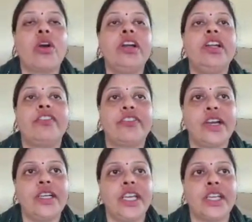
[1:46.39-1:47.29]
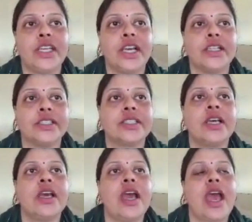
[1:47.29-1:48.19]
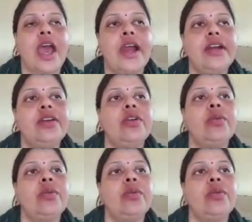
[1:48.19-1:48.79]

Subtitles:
on different areas, and